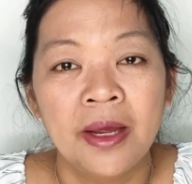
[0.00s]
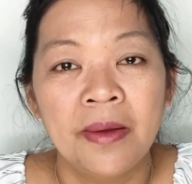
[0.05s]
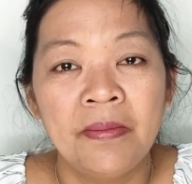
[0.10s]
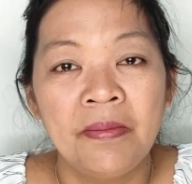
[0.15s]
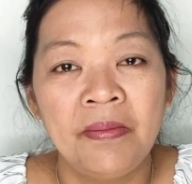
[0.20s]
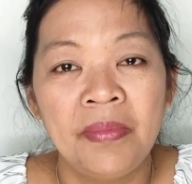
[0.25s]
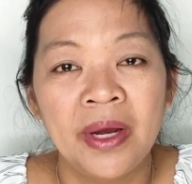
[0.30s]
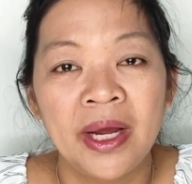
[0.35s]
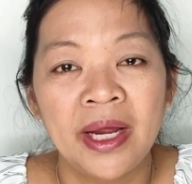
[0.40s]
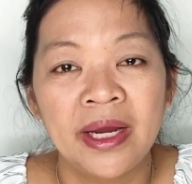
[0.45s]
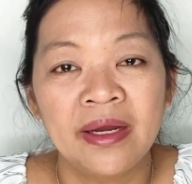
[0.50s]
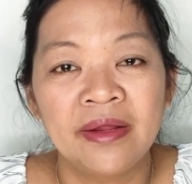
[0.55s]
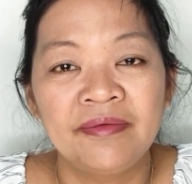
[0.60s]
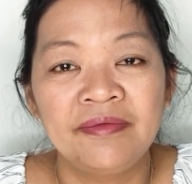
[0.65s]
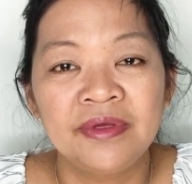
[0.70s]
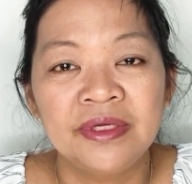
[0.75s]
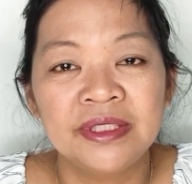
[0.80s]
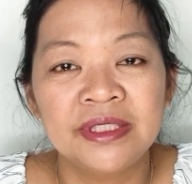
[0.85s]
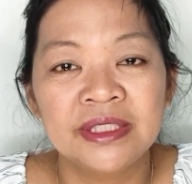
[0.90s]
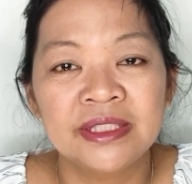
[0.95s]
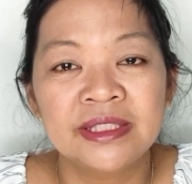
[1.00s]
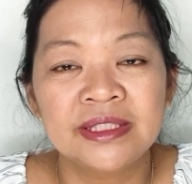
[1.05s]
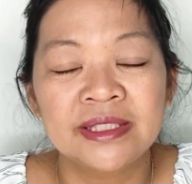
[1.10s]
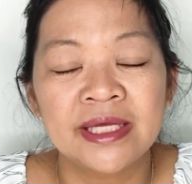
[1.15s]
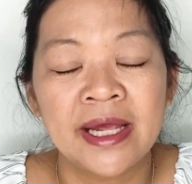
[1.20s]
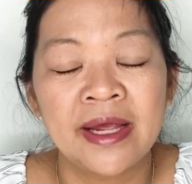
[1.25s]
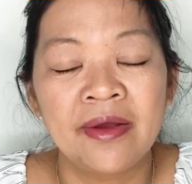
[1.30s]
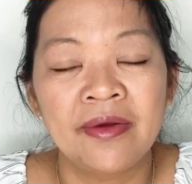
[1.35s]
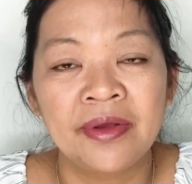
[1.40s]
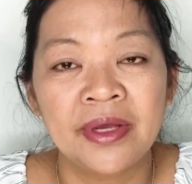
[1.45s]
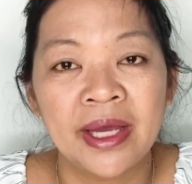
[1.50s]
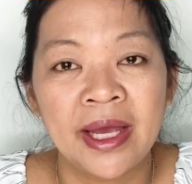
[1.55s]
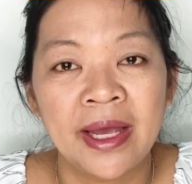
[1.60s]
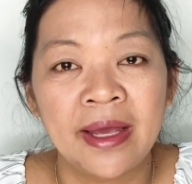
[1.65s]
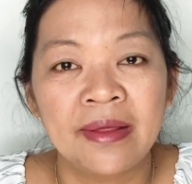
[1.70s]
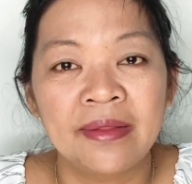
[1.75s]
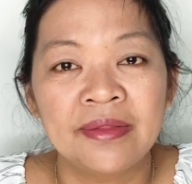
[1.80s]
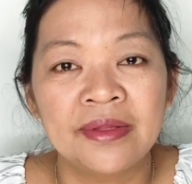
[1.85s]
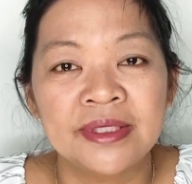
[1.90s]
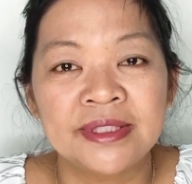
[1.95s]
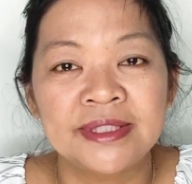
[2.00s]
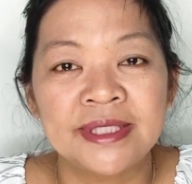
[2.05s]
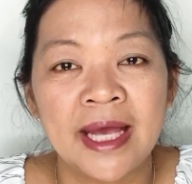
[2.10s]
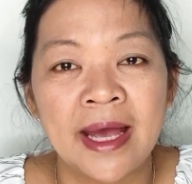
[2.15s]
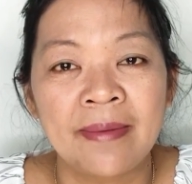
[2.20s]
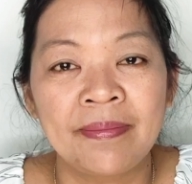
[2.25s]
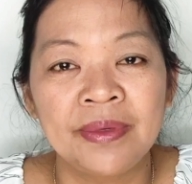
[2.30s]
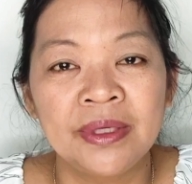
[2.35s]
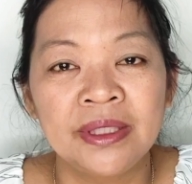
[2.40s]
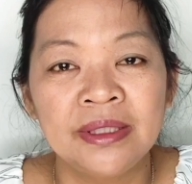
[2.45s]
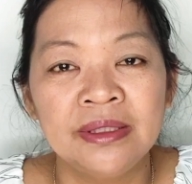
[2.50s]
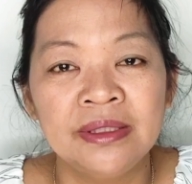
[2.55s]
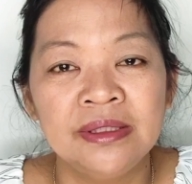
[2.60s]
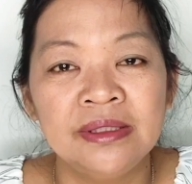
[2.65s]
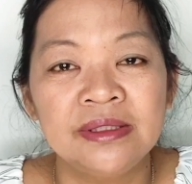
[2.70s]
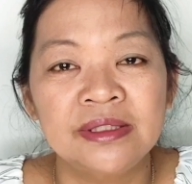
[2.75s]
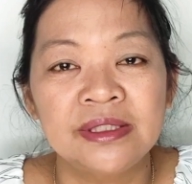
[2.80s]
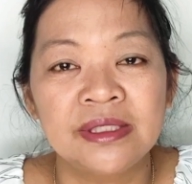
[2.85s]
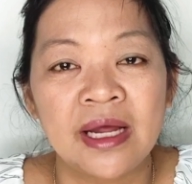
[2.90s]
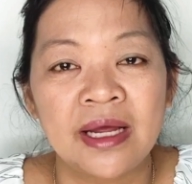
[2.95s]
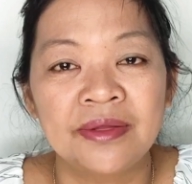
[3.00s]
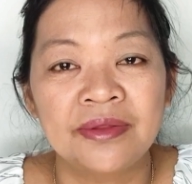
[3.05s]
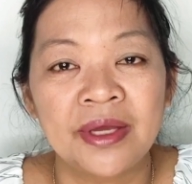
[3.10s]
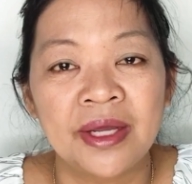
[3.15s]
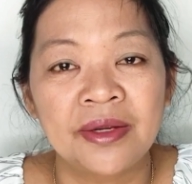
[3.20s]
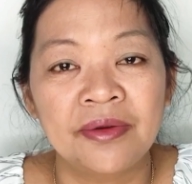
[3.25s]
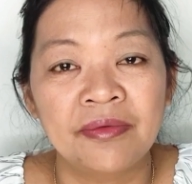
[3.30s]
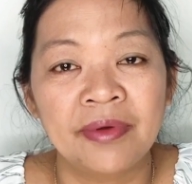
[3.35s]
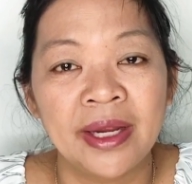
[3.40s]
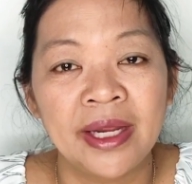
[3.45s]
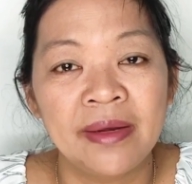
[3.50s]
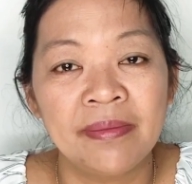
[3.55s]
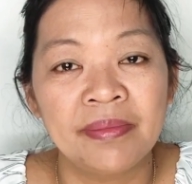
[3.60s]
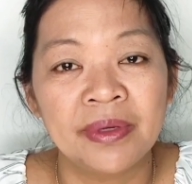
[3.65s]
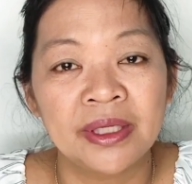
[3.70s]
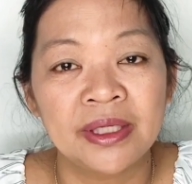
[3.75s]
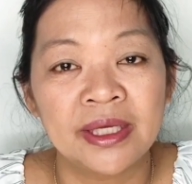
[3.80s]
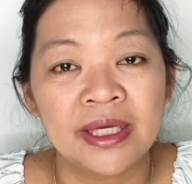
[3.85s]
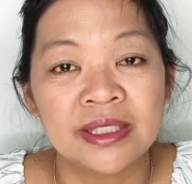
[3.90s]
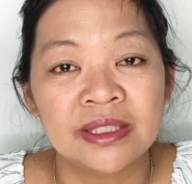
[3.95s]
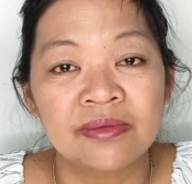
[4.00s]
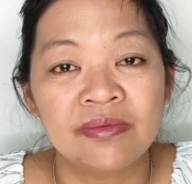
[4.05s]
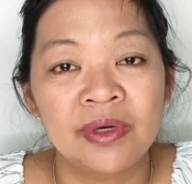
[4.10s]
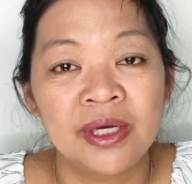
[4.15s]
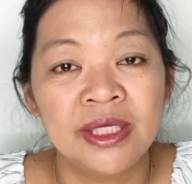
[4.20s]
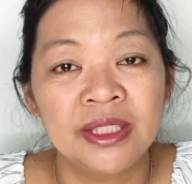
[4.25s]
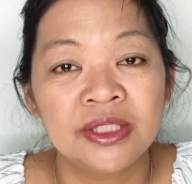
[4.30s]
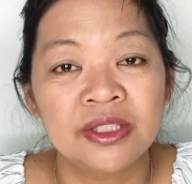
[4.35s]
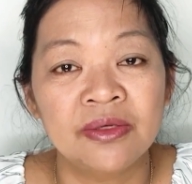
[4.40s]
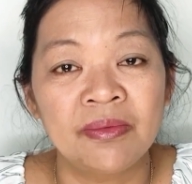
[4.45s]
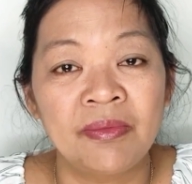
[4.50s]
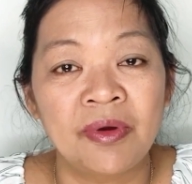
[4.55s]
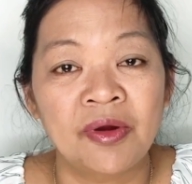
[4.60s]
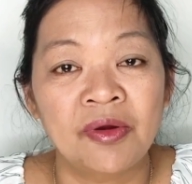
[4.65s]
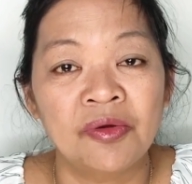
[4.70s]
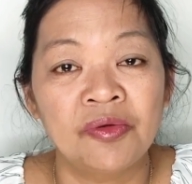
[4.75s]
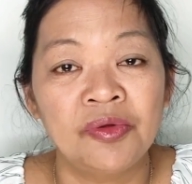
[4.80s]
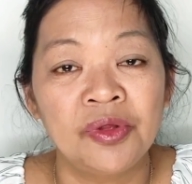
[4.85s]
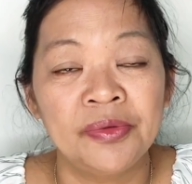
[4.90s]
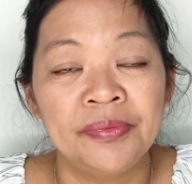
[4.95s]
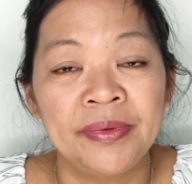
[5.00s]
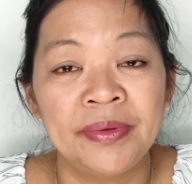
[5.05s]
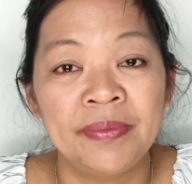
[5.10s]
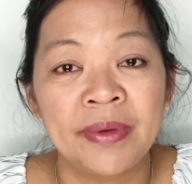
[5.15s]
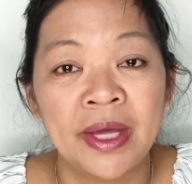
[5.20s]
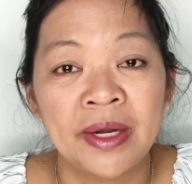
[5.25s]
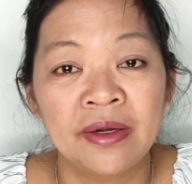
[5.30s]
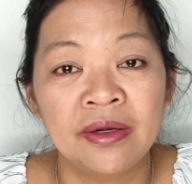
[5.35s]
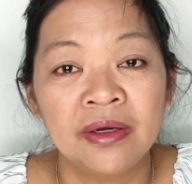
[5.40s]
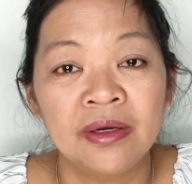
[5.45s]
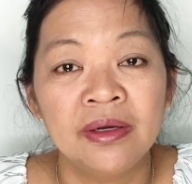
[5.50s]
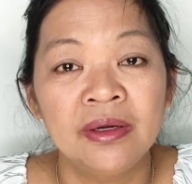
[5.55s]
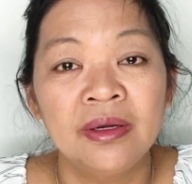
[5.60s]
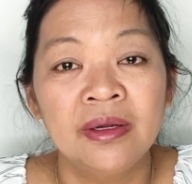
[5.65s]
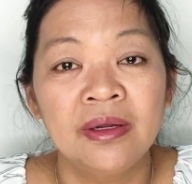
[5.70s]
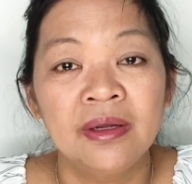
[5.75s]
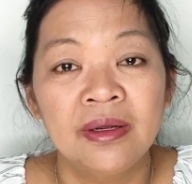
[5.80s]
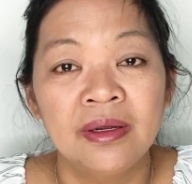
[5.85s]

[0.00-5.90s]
But if you just say, okay, this happened, it's not that great, but guess what? Tomorrow will be better.